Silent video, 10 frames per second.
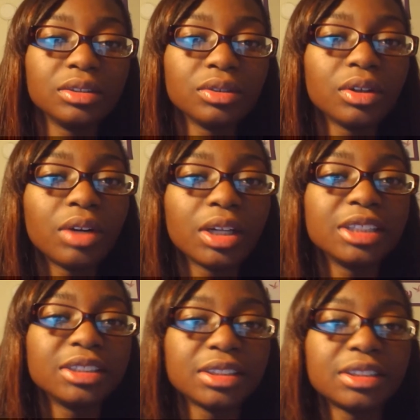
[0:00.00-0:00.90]
a
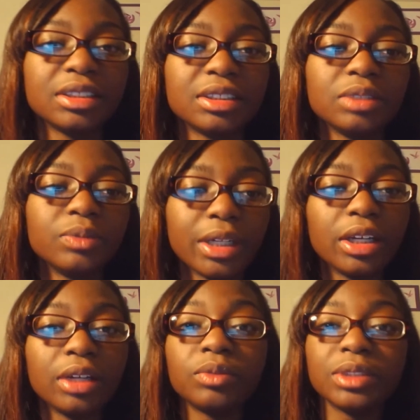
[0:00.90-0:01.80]
consistency
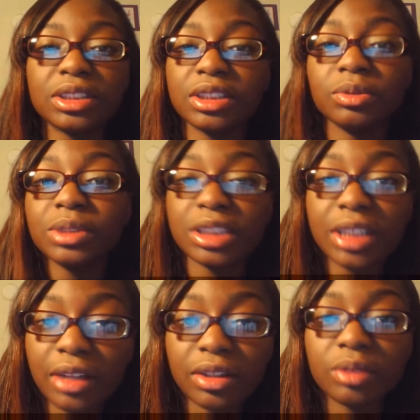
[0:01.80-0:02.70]
where it was
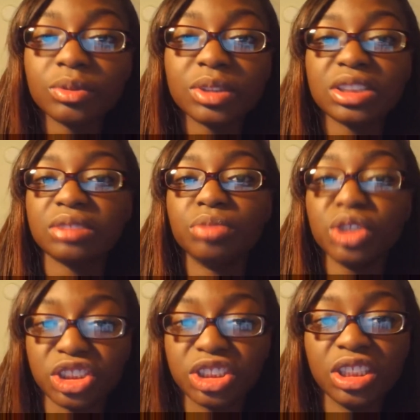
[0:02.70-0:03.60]
together. It was just
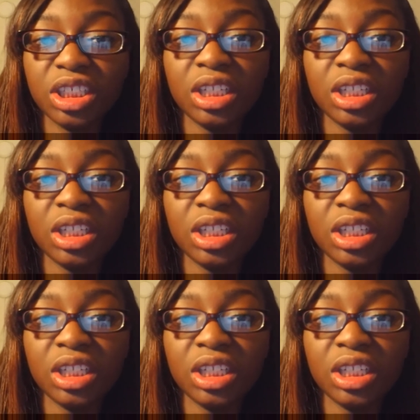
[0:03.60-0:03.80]
mushy.